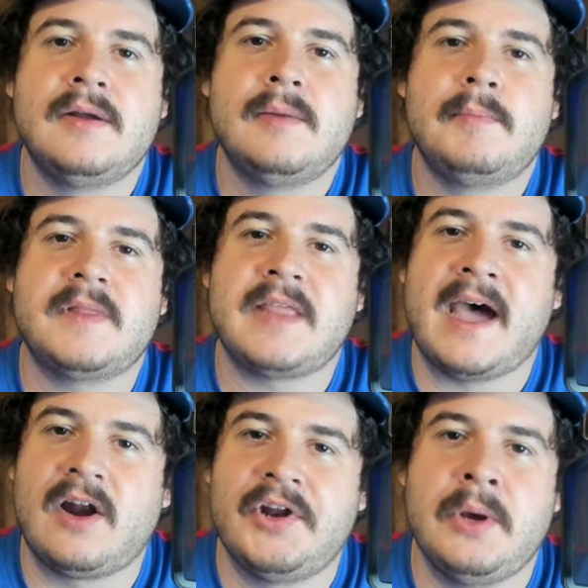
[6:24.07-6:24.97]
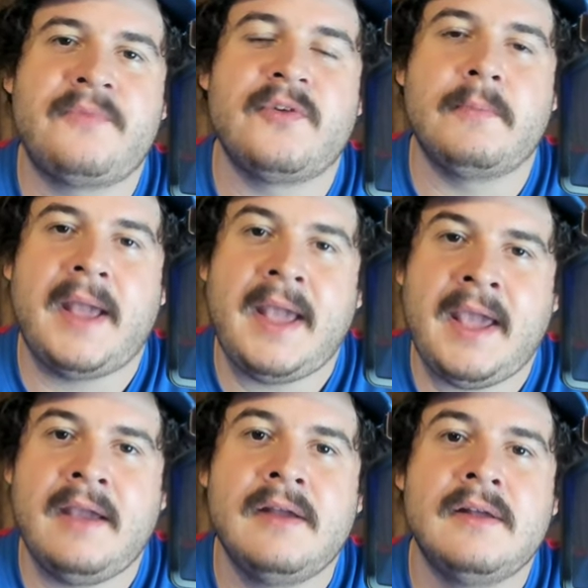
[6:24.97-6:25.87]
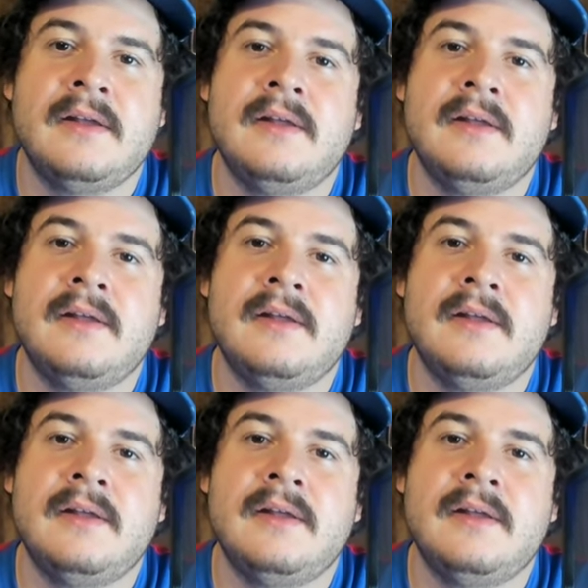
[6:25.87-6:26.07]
But that'll do it for me.